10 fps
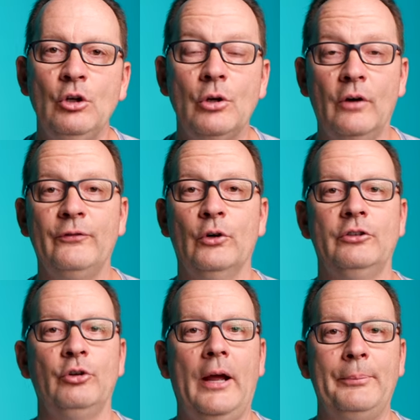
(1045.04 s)
you go for a
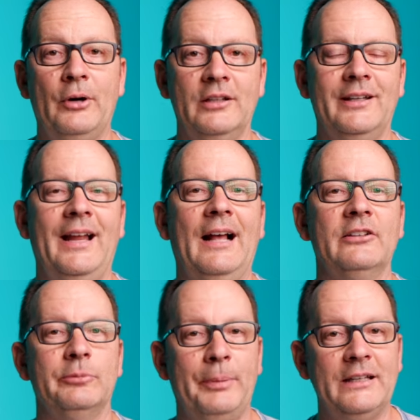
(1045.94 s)
tripod that
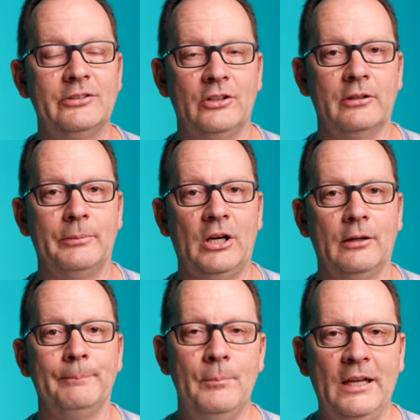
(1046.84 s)
has spikes on the
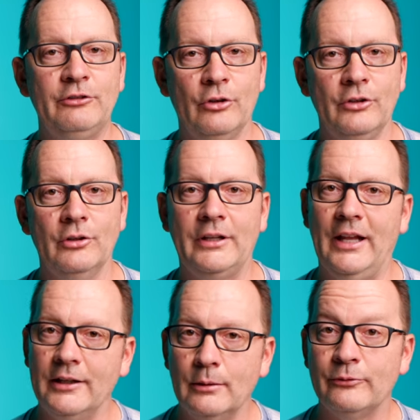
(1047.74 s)
bottom, make sure you're
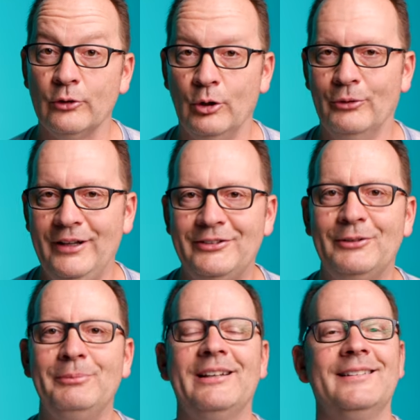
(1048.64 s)
getting them for a reason
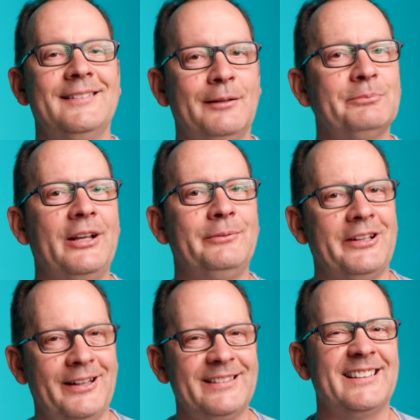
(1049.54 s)
reason because sometimes
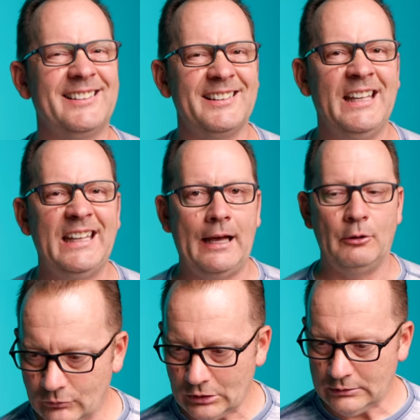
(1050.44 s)
they like to sneak
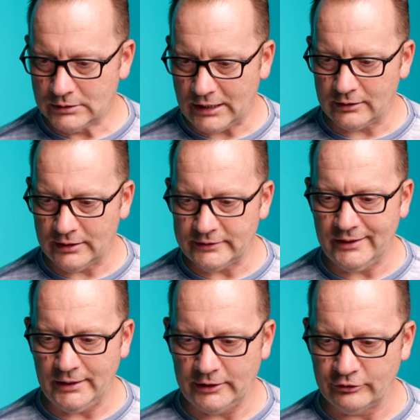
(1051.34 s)
out, kind of like
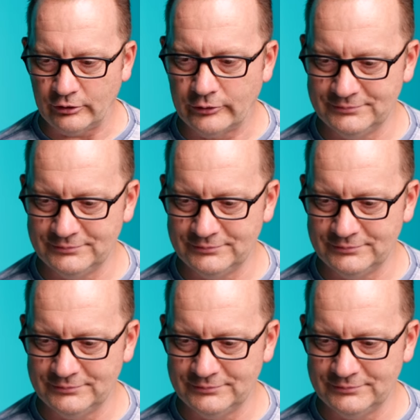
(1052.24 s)
teenagers.